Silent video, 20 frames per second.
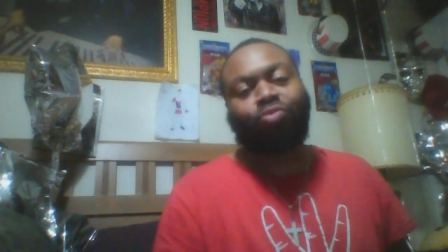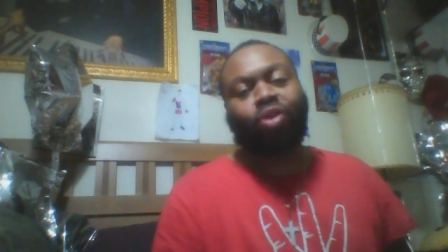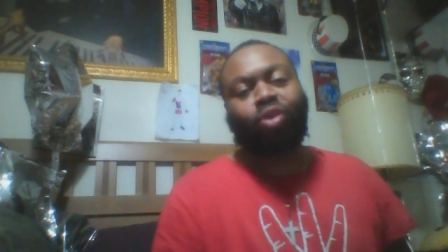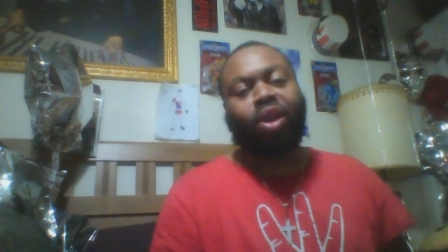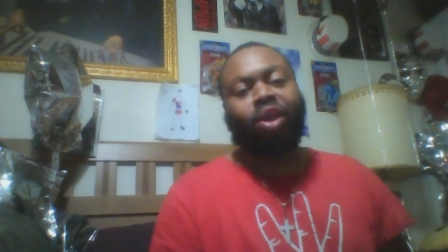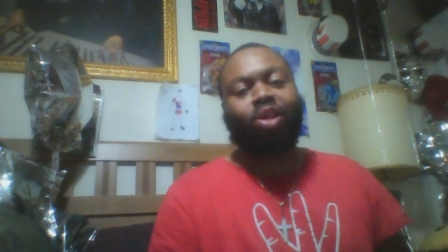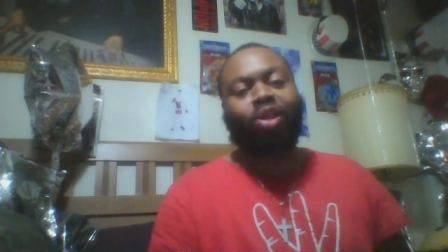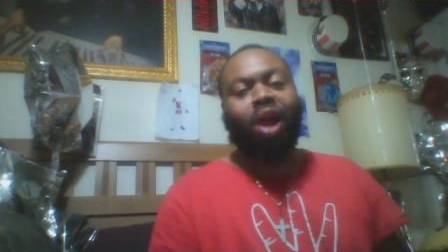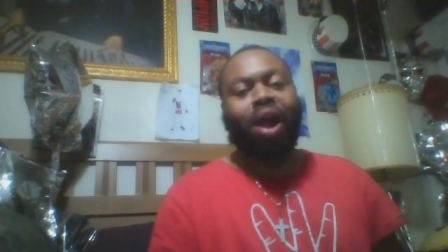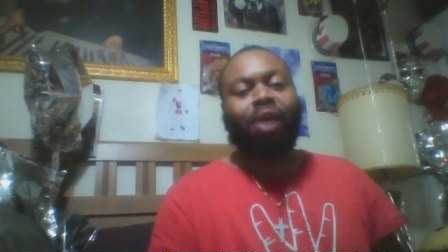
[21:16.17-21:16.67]

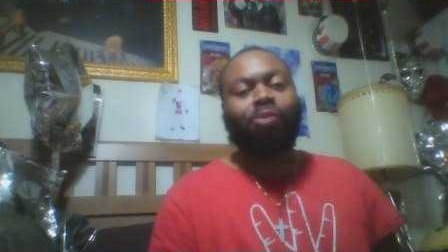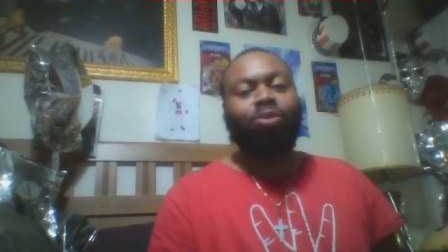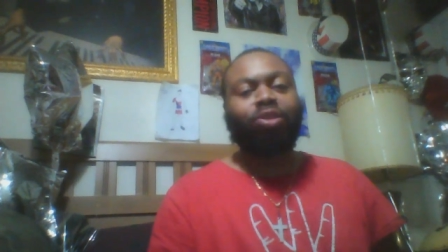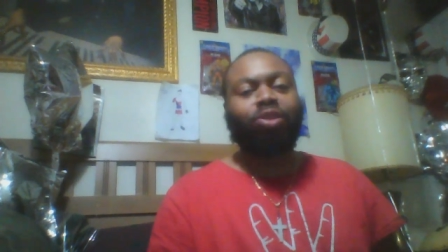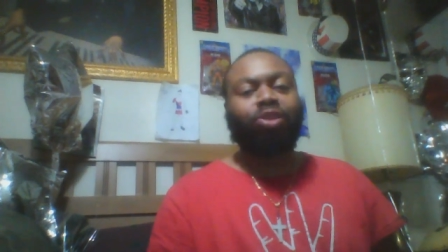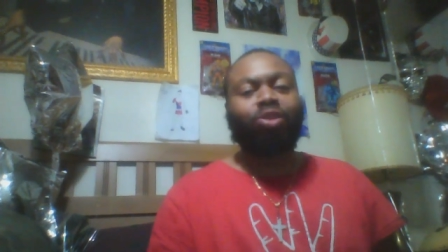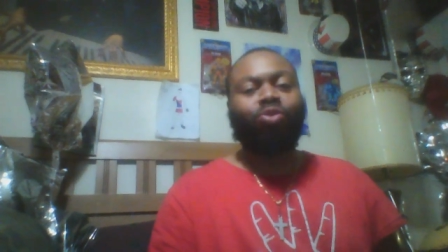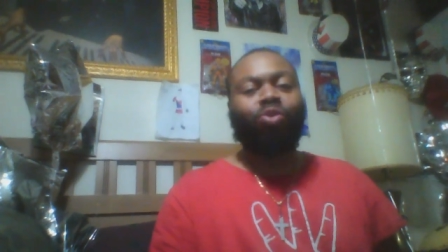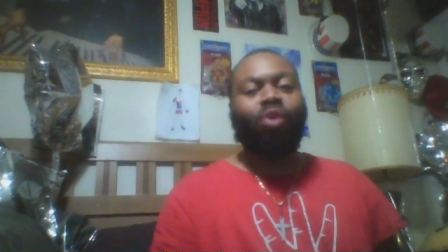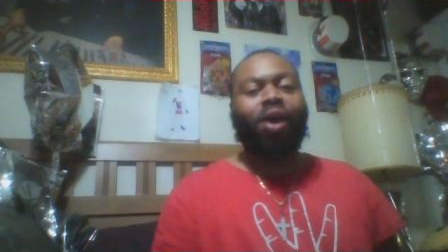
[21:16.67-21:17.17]
That's how we
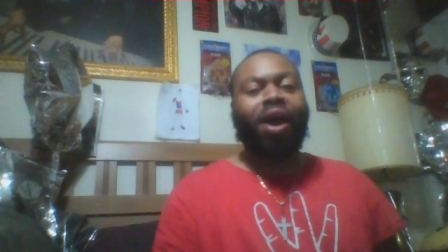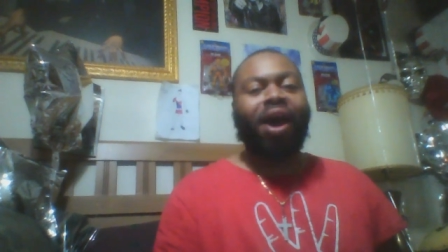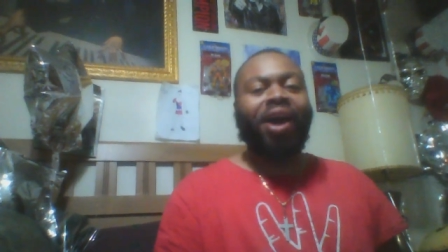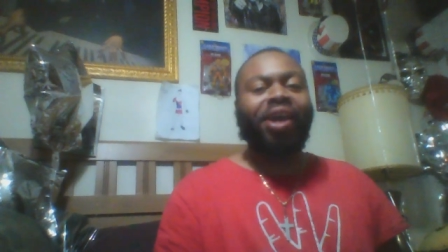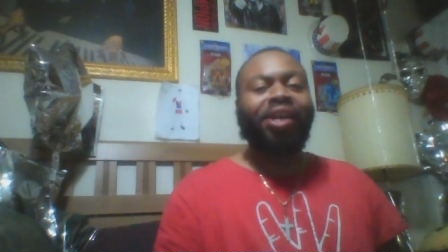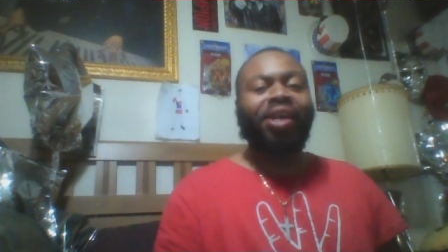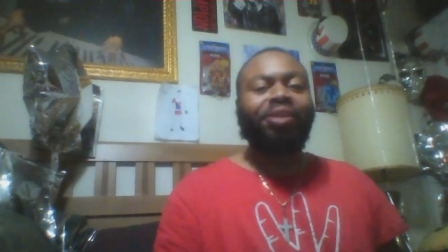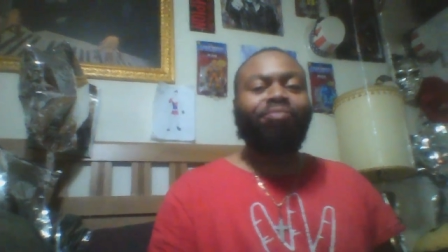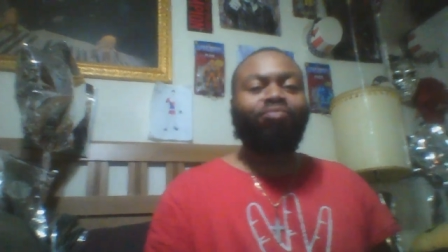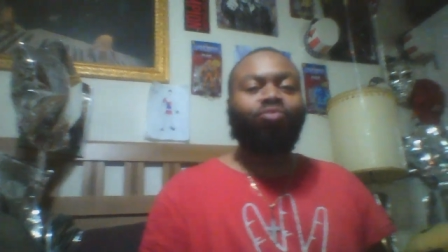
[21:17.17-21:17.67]
do. All
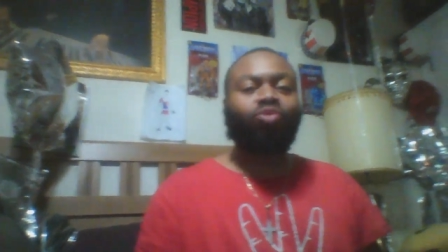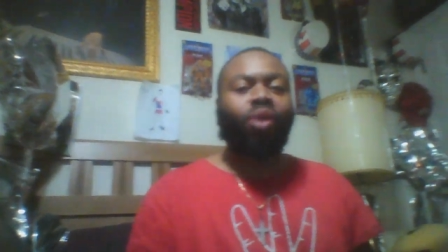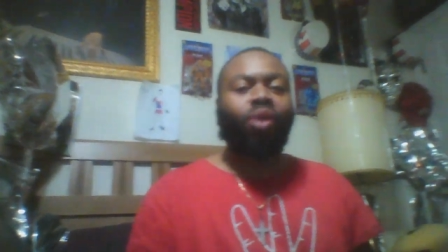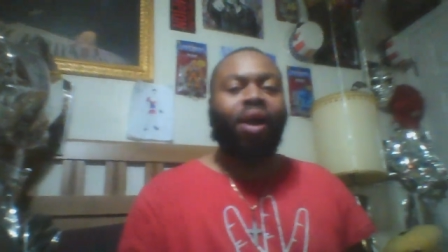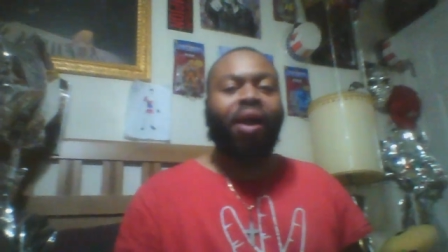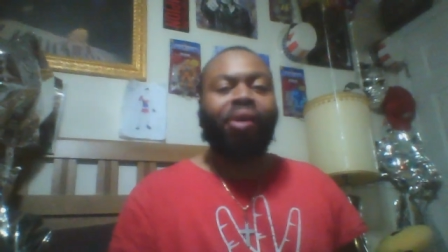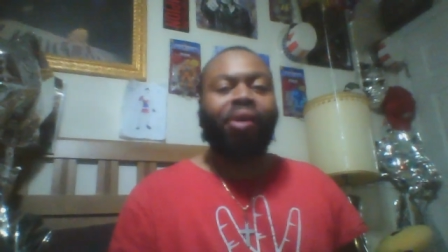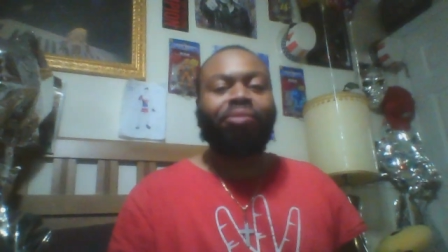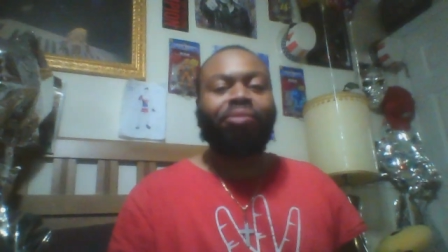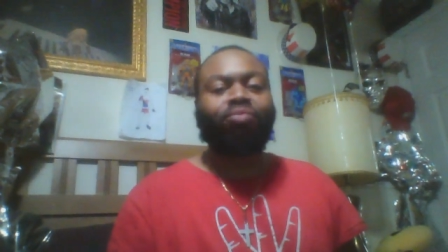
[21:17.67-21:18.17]
right,
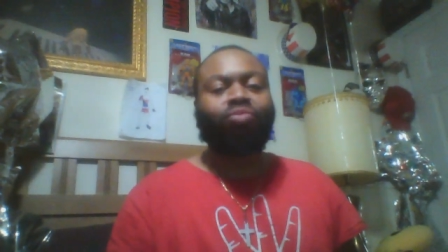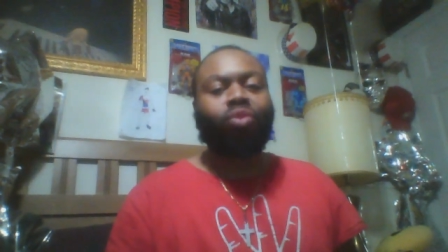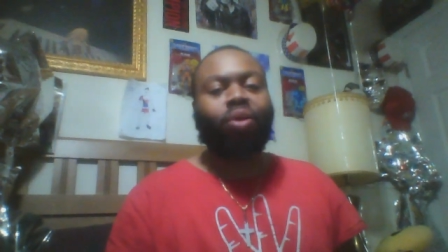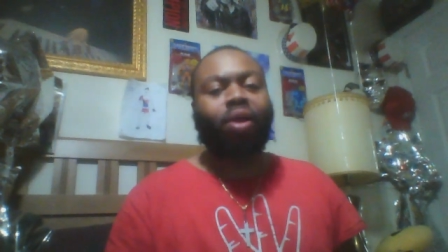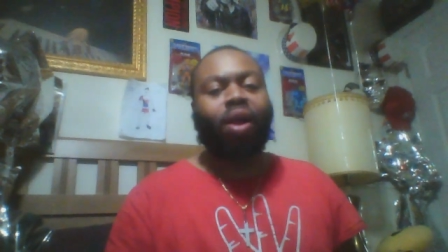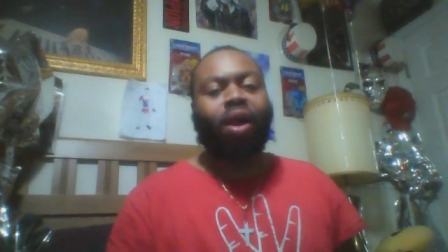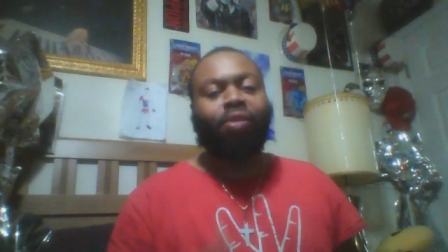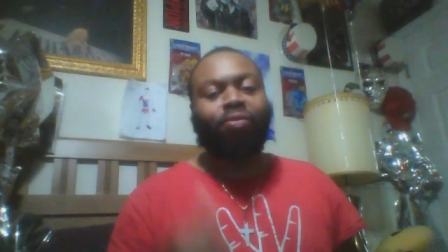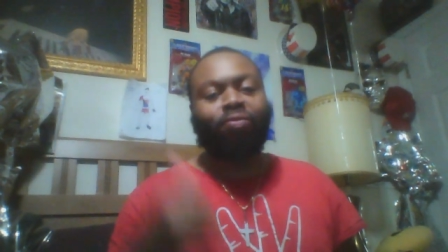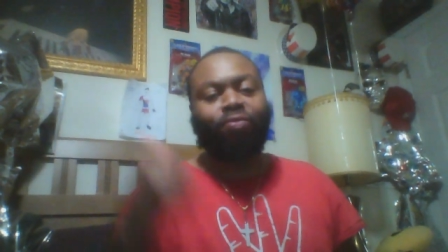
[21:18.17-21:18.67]

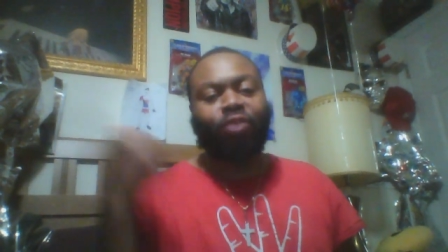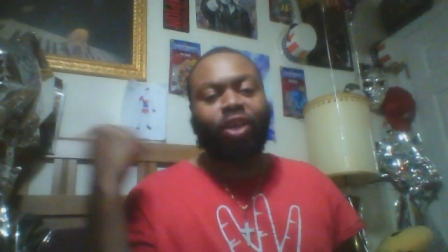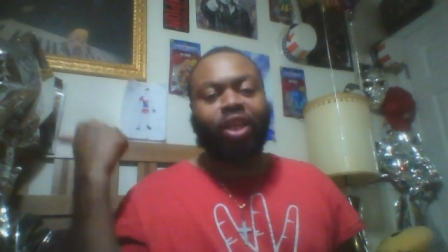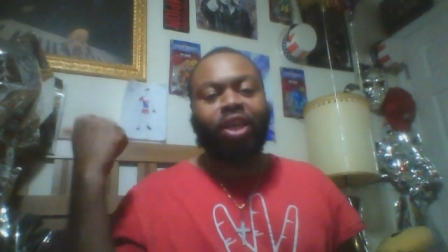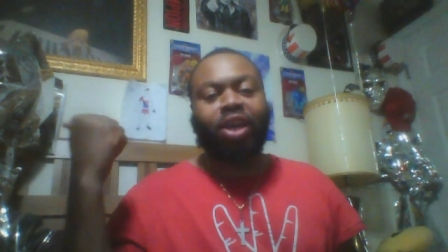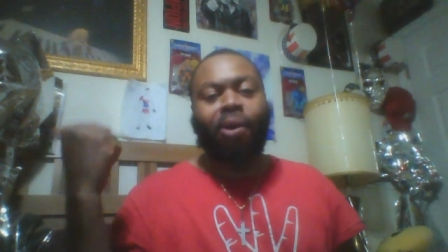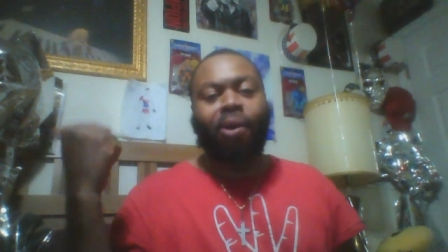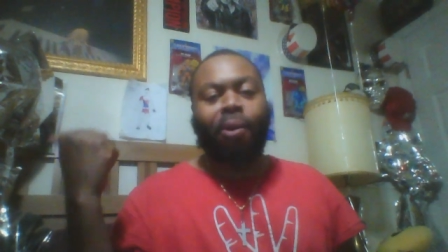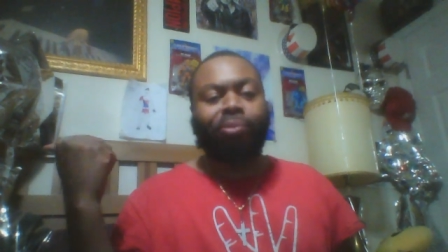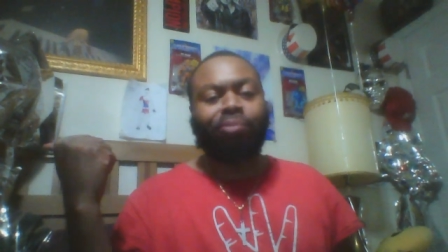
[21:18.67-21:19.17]

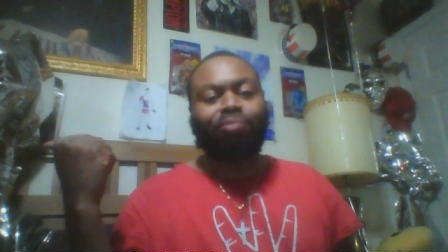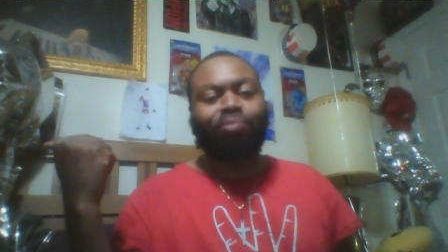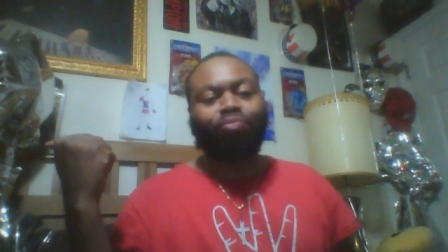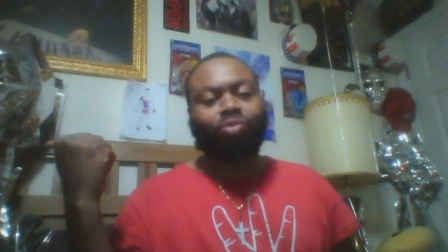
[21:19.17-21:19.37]
video,